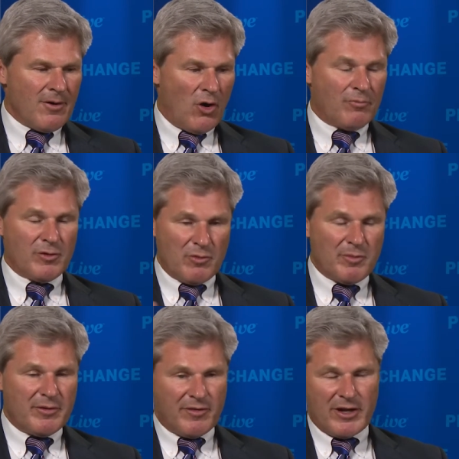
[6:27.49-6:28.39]
hopefully we'll
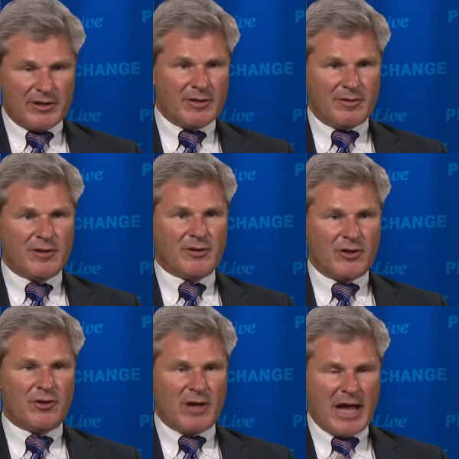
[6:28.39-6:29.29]
be finding uh,
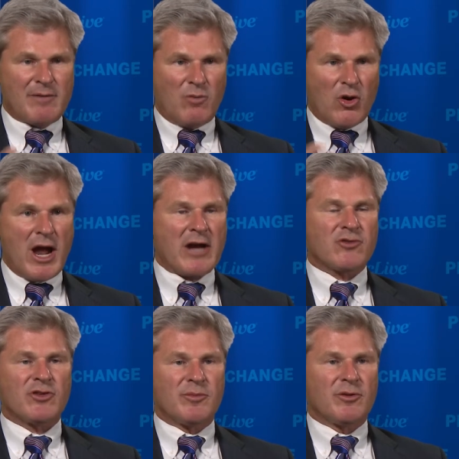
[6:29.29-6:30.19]
you know, more
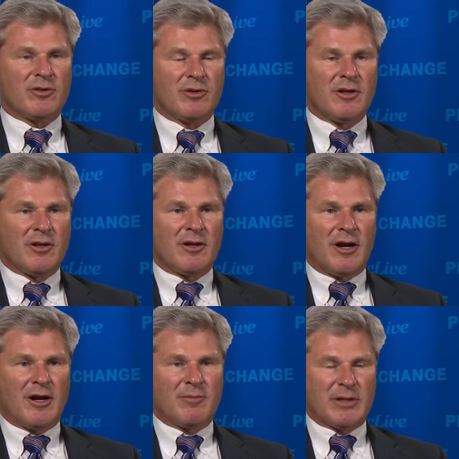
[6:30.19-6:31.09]
actionable
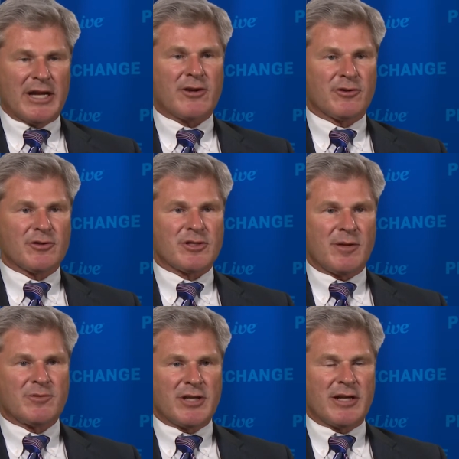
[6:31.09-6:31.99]
uh, molecular
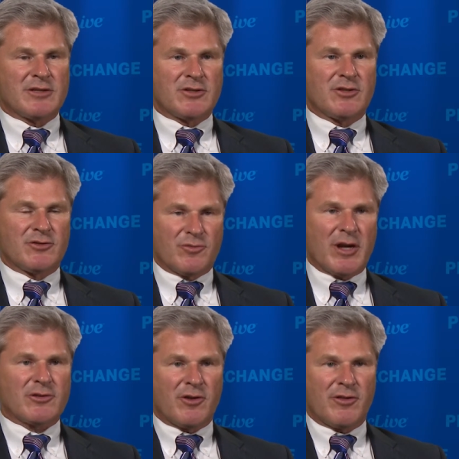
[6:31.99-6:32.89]
subsets to
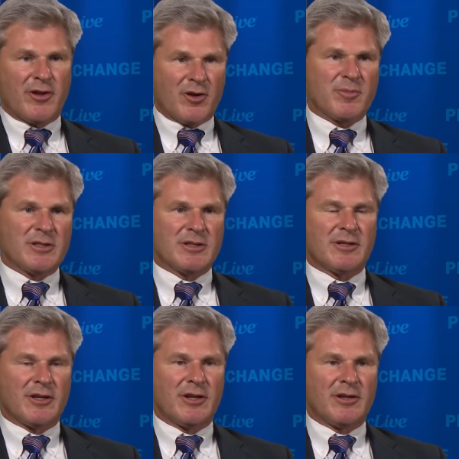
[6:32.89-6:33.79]
direct our therapies in,
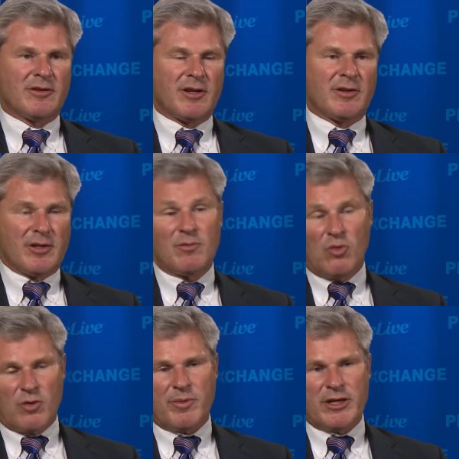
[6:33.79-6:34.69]
in, in, in
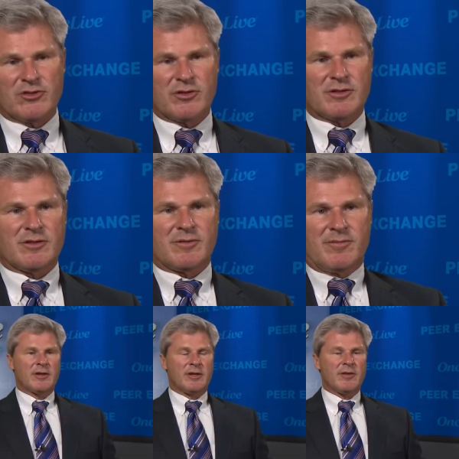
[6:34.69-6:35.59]
more patients.
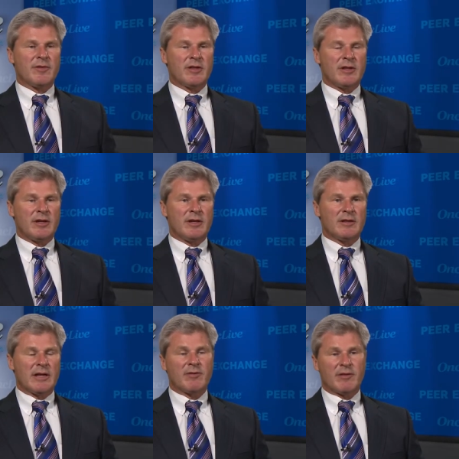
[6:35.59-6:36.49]
Given the
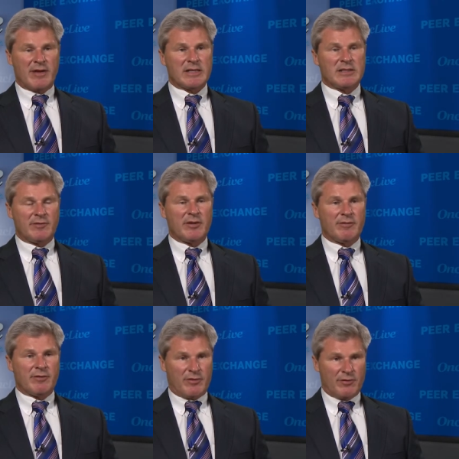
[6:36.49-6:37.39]
level of activity
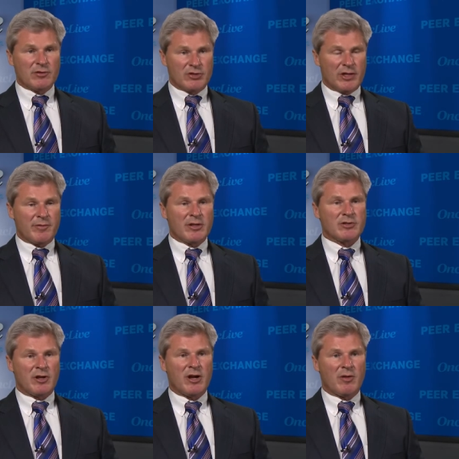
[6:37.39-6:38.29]
of the third
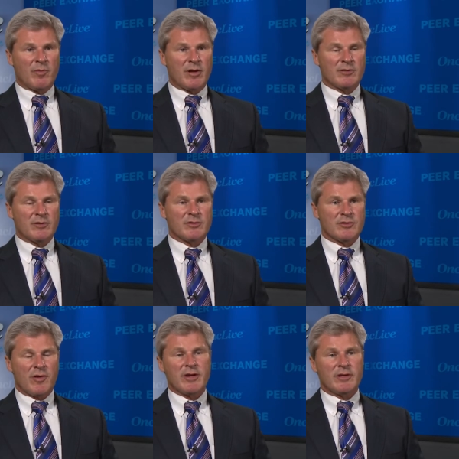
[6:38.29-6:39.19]
generation compounds, there's
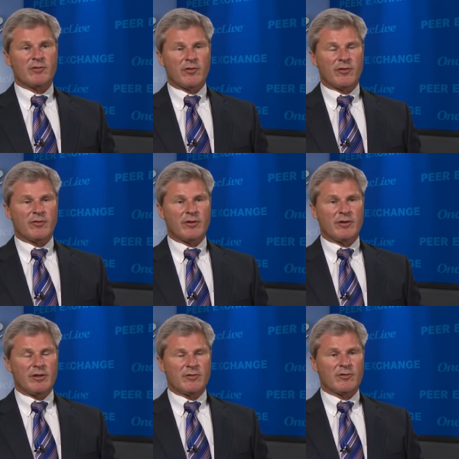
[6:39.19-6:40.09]
great interest
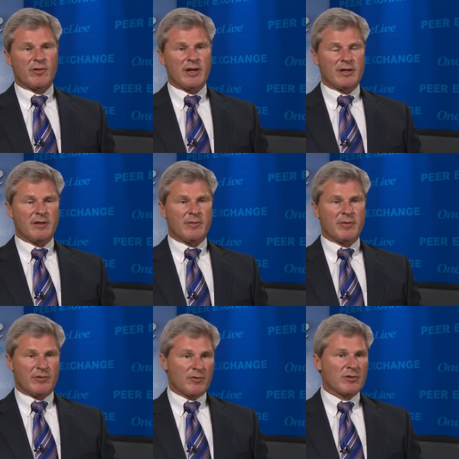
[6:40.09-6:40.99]
in integrating them
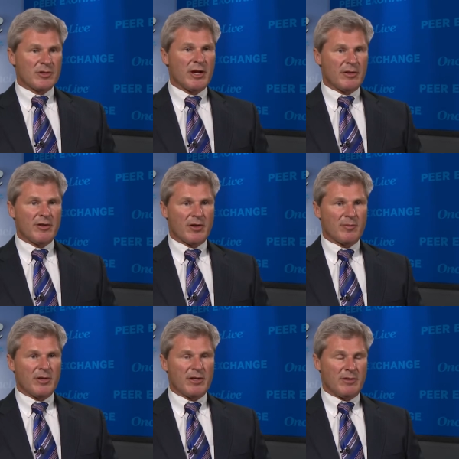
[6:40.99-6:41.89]
as first line
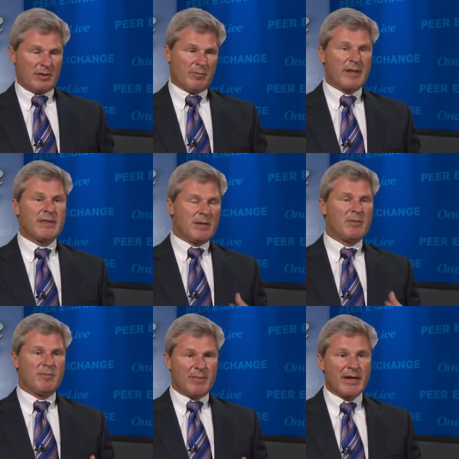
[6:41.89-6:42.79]
therapy. And, and might they
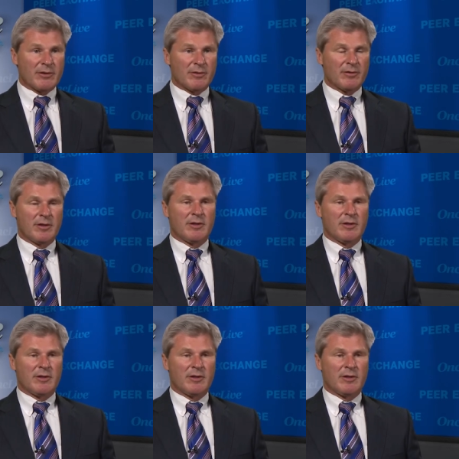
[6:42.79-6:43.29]
be better